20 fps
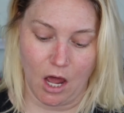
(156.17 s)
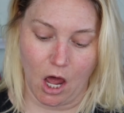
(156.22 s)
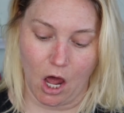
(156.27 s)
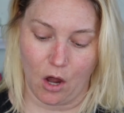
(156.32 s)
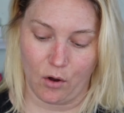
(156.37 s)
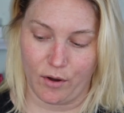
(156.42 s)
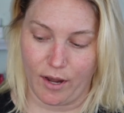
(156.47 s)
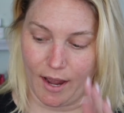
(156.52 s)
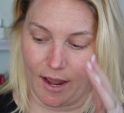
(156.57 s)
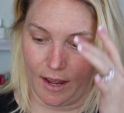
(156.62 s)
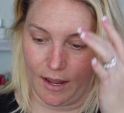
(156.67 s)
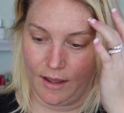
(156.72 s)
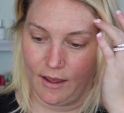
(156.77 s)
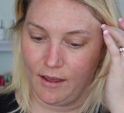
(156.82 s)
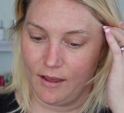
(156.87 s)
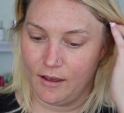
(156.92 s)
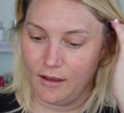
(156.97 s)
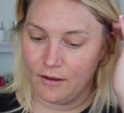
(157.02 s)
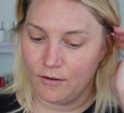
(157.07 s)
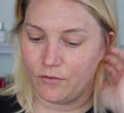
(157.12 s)
Okay,
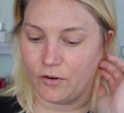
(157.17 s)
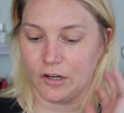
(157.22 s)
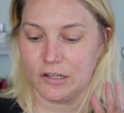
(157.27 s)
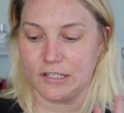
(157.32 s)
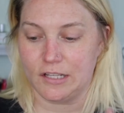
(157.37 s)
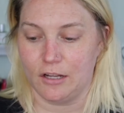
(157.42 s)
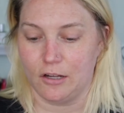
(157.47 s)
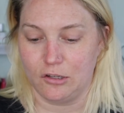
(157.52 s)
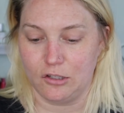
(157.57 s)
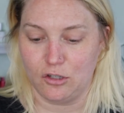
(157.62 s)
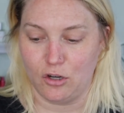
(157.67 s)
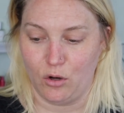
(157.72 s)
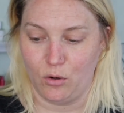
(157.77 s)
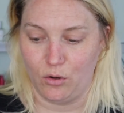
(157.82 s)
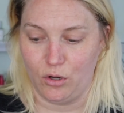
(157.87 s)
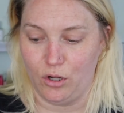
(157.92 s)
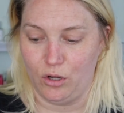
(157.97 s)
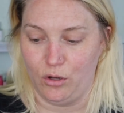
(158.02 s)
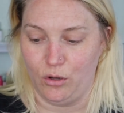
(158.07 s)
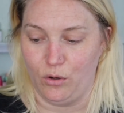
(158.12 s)
first I'll show
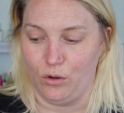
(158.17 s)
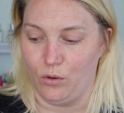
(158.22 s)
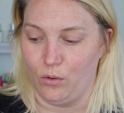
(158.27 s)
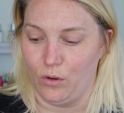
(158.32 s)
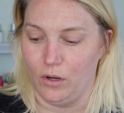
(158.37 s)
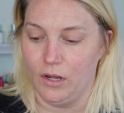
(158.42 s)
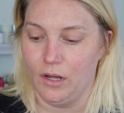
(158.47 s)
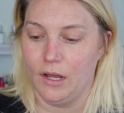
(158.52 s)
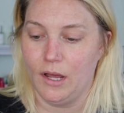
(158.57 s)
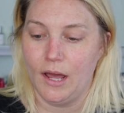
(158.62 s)
you,